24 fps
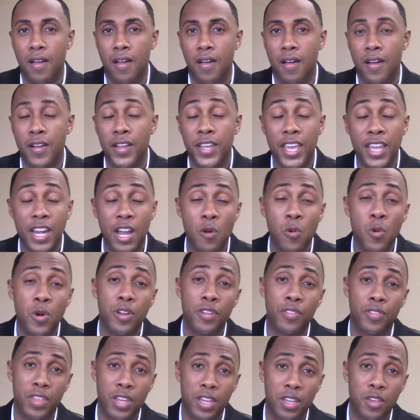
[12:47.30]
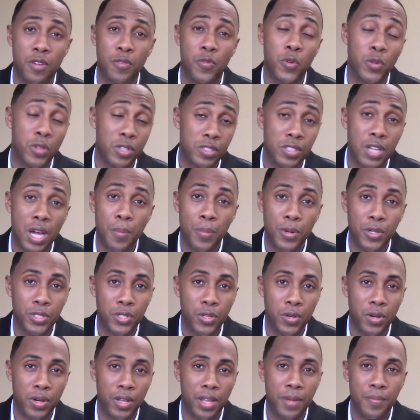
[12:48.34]
Again, I want to thank you for this
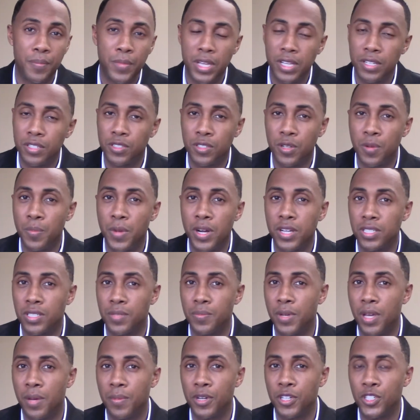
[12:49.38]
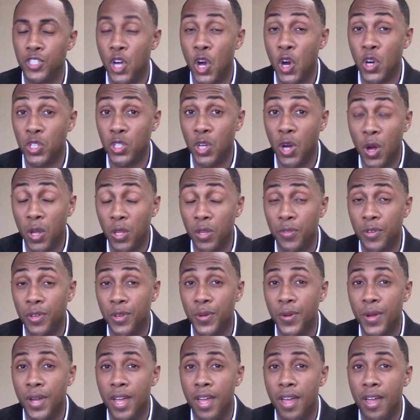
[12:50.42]
opportunity. It means so much to be able to talk to all of
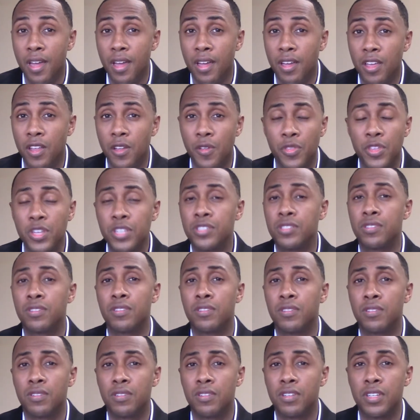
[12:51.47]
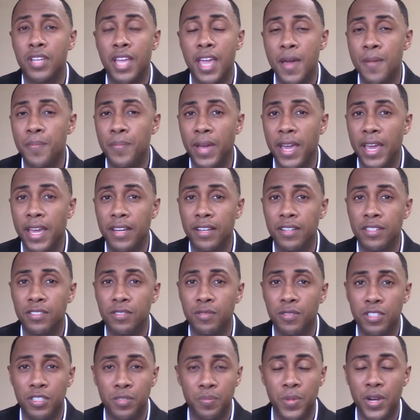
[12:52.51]
you. You know, the campaign
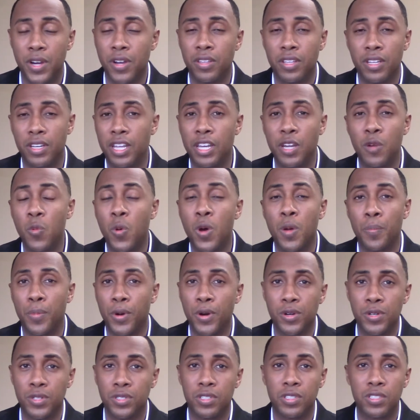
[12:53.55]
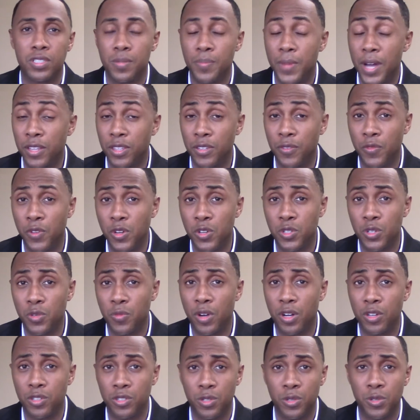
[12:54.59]
is bigger than any one person. It's about the future of
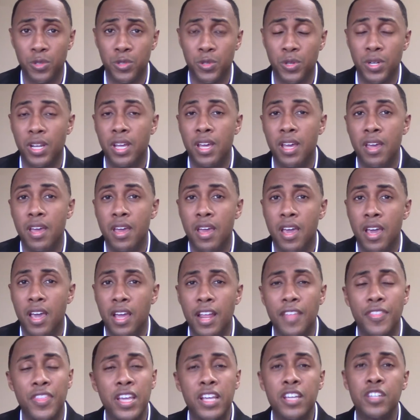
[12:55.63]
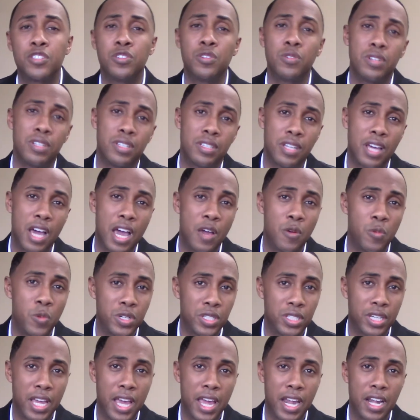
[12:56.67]
our children. And I think as you decide
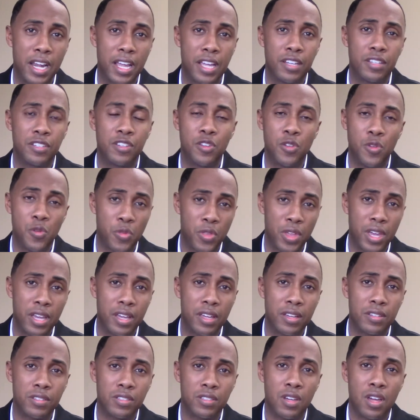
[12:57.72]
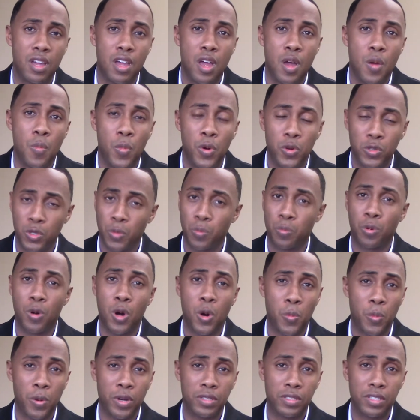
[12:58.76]
which candidate you think is most
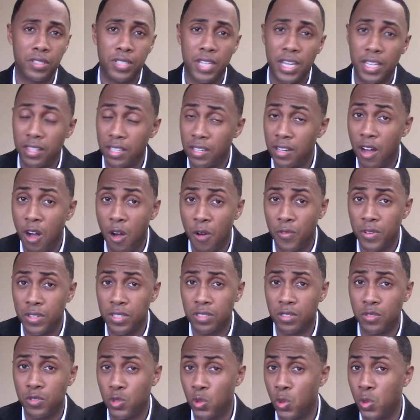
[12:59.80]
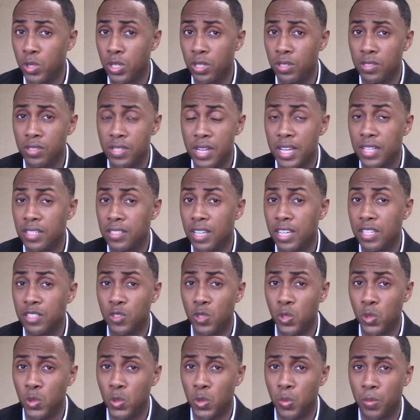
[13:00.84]
appropriate to take the office of Georgia's next state
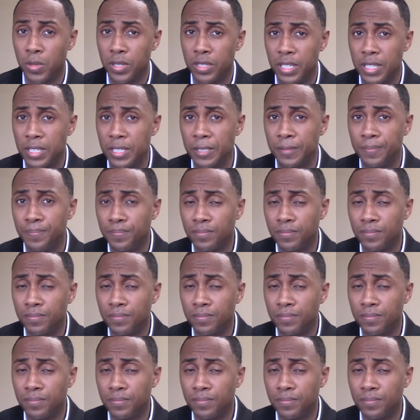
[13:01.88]
school superintendent,